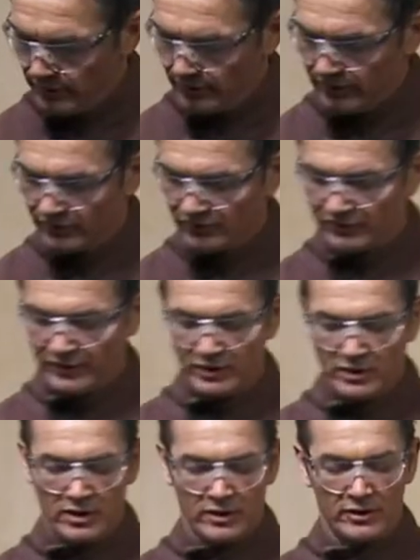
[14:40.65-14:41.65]
the sphere
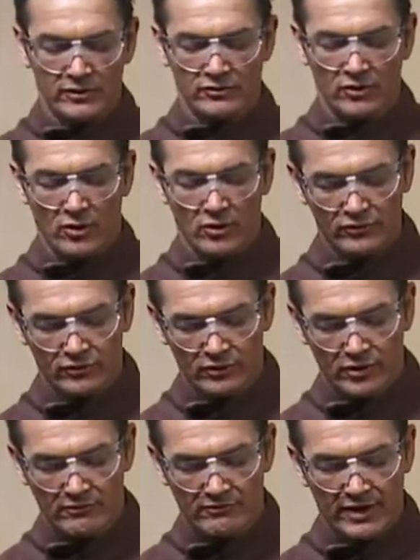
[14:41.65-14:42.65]
cut is also
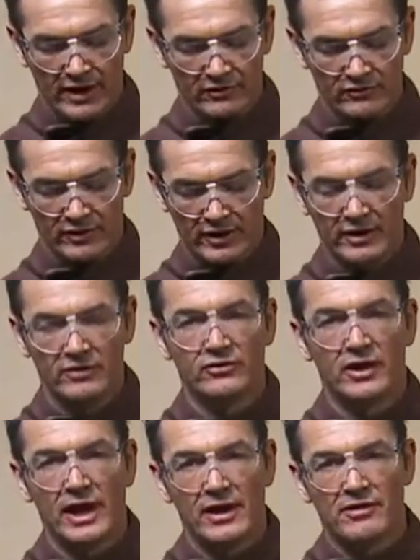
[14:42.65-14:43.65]
convexed, is the
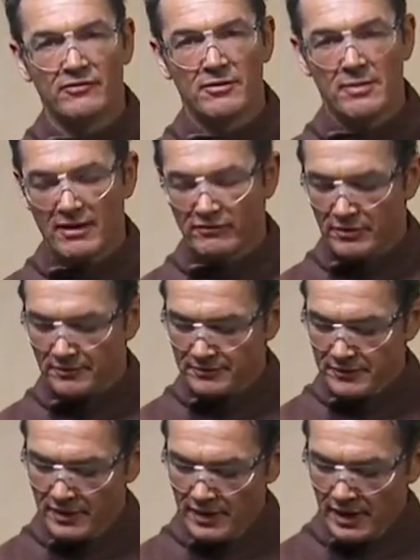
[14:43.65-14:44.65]
length of the bevel.
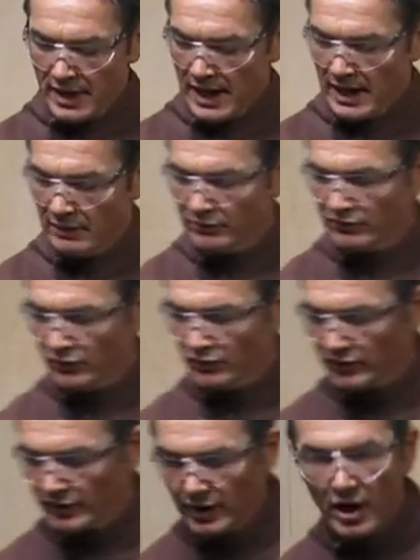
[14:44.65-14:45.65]
I was
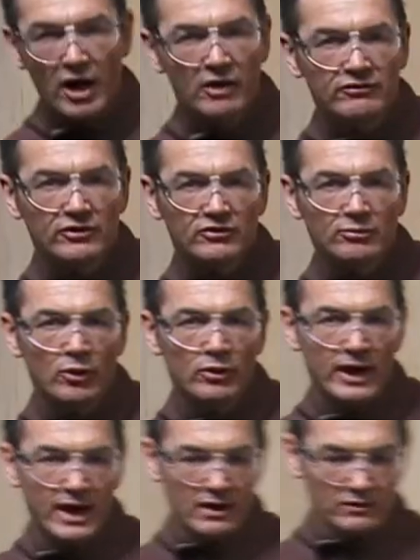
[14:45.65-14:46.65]
using a 1/2 inch bowl
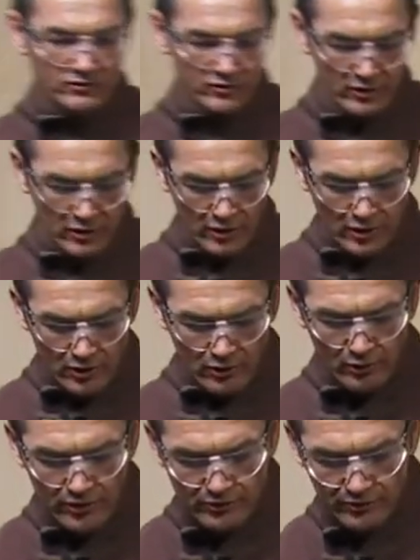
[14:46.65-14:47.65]
gouge with a